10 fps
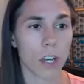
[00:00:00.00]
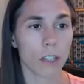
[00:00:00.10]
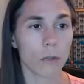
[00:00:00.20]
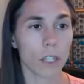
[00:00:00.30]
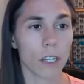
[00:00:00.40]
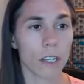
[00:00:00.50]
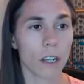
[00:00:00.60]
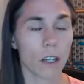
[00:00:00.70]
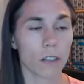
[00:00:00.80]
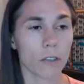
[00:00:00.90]
You
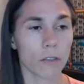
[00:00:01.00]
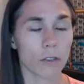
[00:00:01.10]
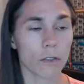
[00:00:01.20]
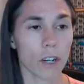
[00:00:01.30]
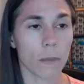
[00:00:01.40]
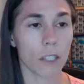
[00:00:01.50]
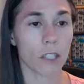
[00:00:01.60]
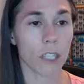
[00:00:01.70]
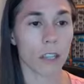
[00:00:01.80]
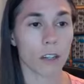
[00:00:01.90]
can search for
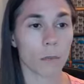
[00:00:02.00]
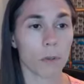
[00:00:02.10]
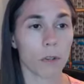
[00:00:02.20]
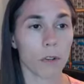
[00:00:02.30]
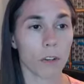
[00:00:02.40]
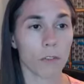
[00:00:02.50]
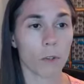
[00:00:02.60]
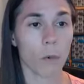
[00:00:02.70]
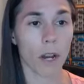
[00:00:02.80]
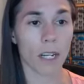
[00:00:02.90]
images on the computer if
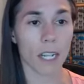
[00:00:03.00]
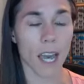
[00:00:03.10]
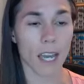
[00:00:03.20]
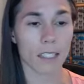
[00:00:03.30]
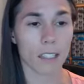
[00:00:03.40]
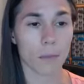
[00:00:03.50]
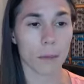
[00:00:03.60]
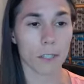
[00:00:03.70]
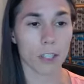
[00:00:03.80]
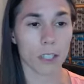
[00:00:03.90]
you wanted to add some
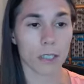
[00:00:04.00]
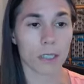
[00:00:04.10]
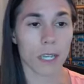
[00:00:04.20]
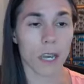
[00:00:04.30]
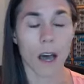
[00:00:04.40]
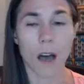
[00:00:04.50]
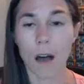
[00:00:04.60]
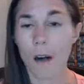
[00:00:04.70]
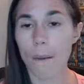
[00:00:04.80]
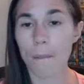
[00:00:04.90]
images.
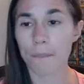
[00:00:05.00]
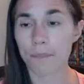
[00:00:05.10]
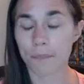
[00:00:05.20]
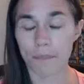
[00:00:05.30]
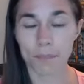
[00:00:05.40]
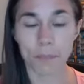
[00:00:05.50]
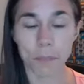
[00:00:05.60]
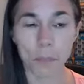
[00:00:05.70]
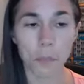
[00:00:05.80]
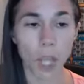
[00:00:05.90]

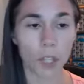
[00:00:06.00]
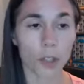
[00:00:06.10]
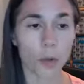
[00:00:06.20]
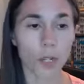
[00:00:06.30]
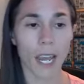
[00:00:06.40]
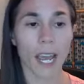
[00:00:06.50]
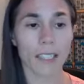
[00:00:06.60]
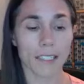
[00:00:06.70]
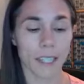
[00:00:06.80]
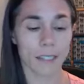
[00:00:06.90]
You can
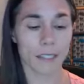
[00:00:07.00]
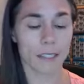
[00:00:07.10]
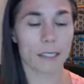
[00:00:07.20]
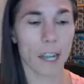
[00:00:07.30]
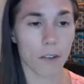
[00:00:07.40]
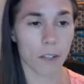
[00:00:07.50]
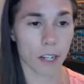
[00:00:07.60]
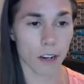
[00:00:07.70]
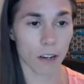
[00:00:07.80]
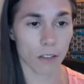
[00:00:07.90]
add sentences down
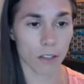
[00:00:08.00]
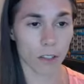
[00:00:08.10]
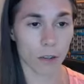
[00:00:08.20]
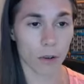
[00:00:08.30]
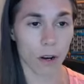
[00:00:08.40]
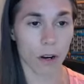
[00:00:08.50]
here. So